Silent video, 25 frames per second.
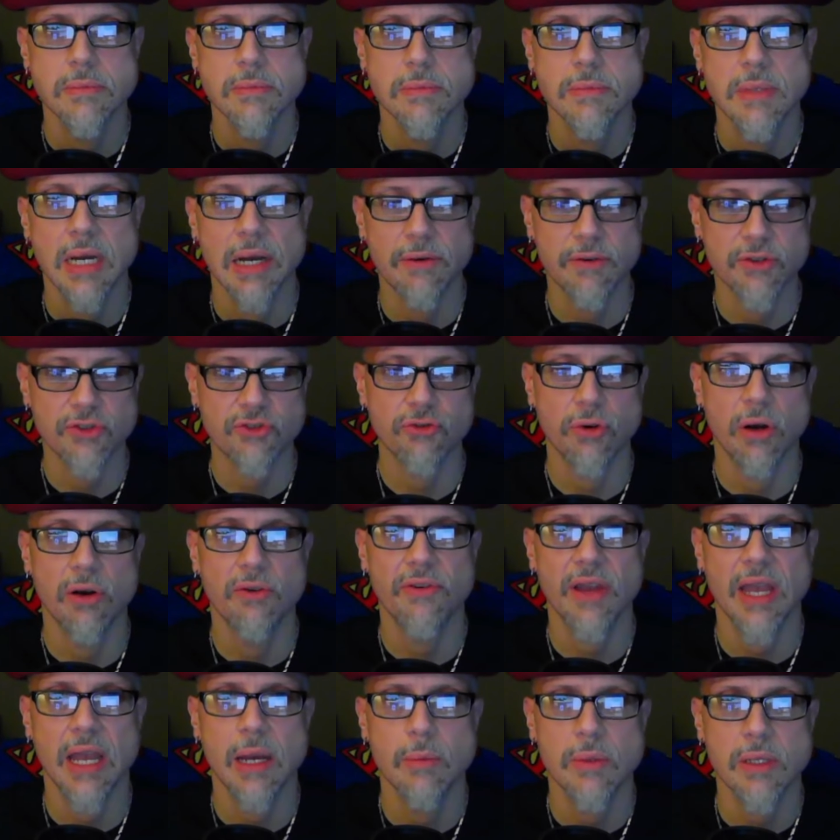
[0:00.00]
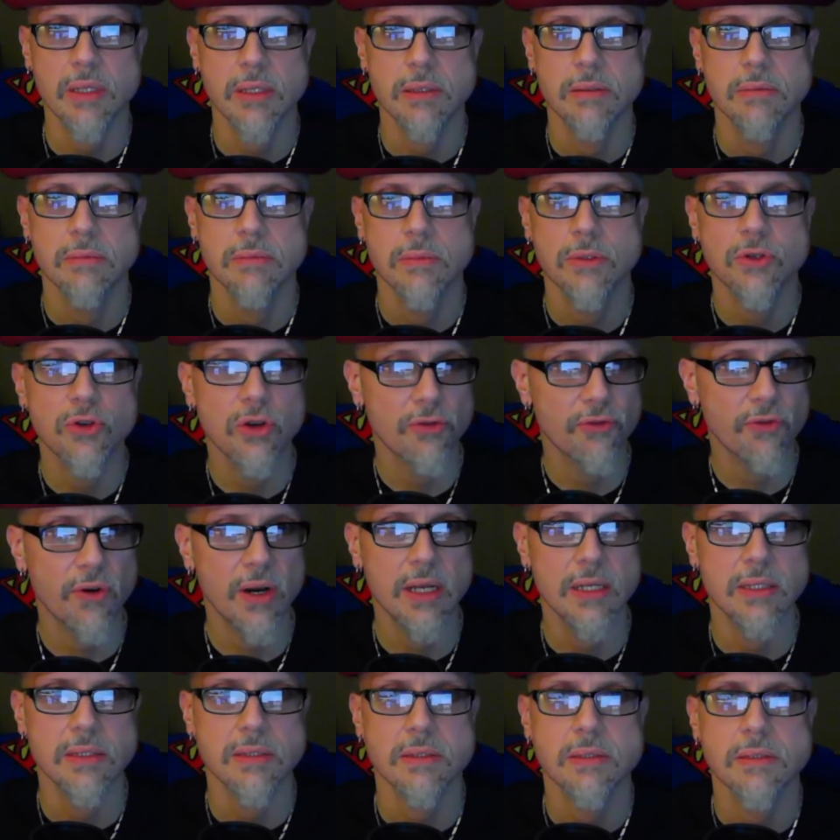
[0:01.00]
I have a strong family, good
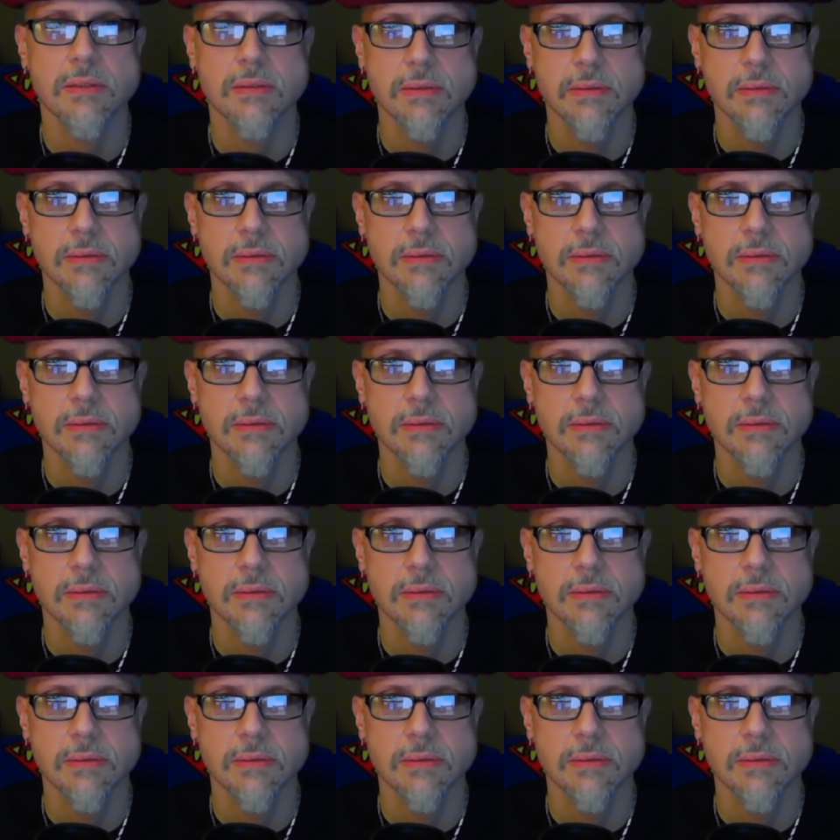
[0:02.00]
friends,